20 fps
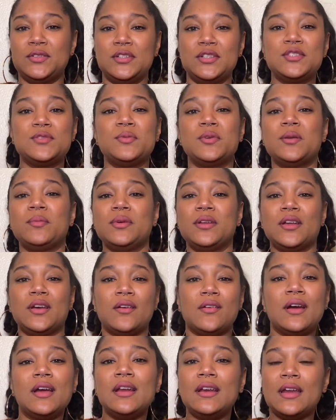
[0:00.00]
would have been a
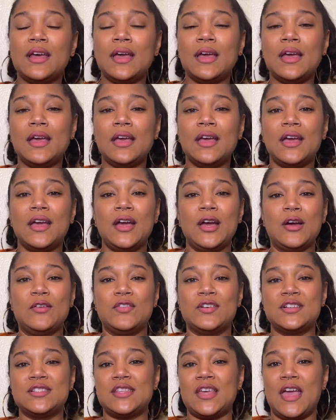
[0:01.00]
great day
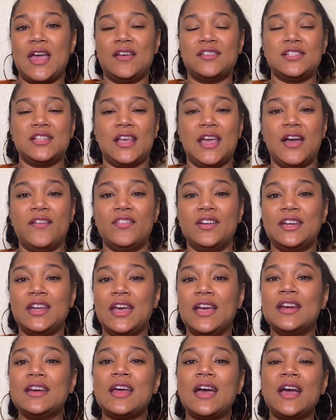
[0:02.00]
for us to actually have a
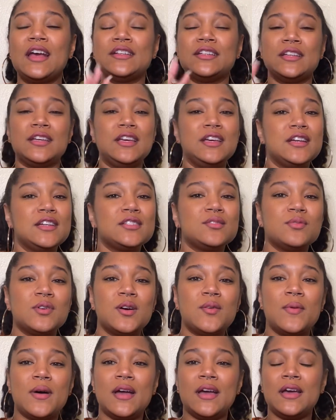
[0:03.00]
date night. The kids were
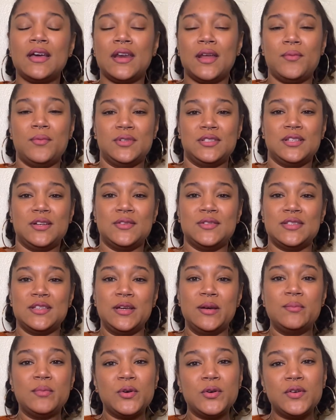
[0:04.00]
away. They went to go see
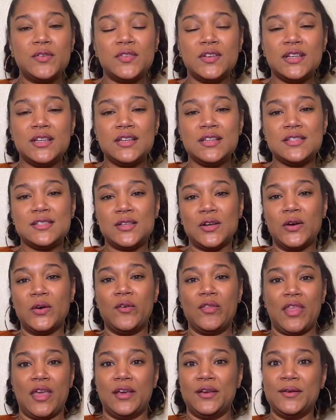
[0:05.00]
a movie,
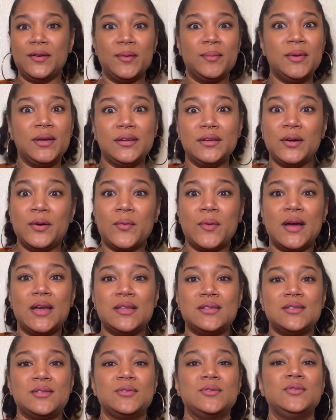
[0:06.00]
so they could have been away
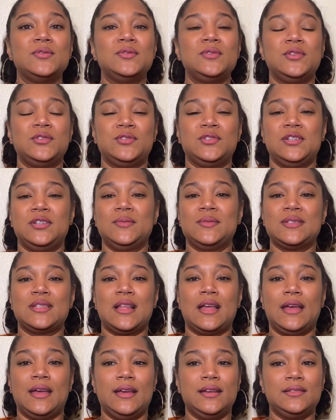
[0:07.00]
too. Eugene was
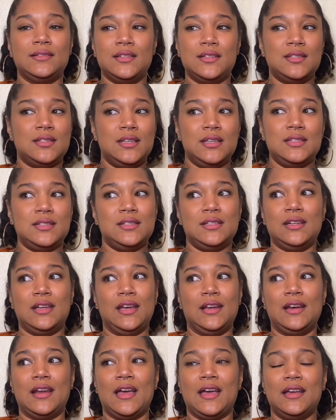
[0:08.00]
like, this is the
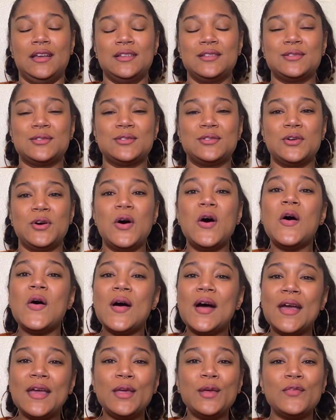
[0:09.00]
date night.
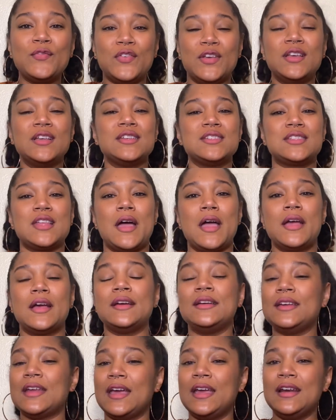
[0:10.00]
Toya feels like a
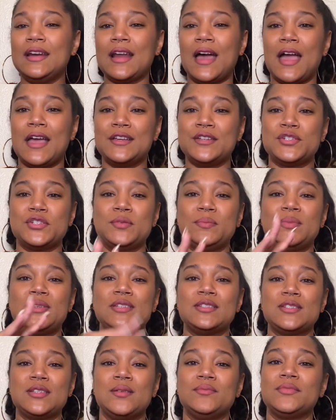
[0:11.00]
date night should be
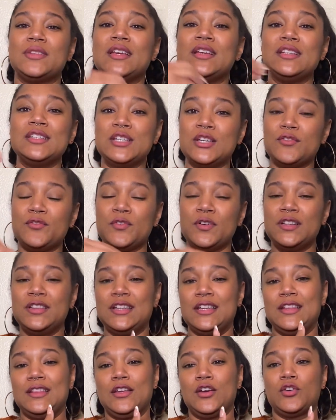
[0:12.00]
something different
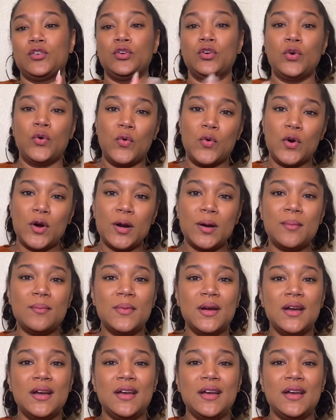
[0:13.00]
than their norm.